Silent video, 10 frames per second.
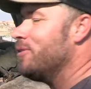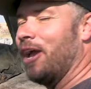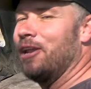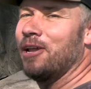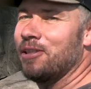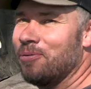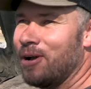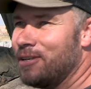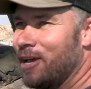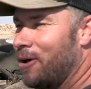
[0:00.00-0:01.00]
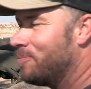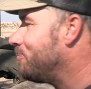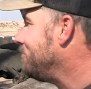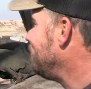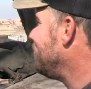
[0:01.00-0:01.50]
And another one down.
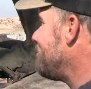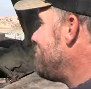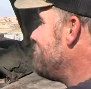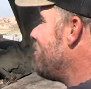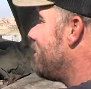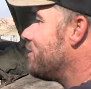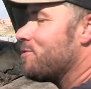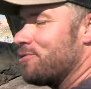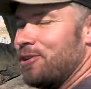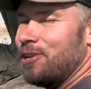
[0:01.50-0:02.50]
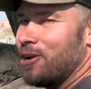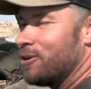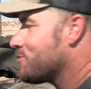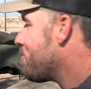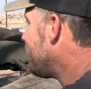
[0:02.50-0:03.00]
230
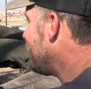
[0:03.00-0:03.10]
yards.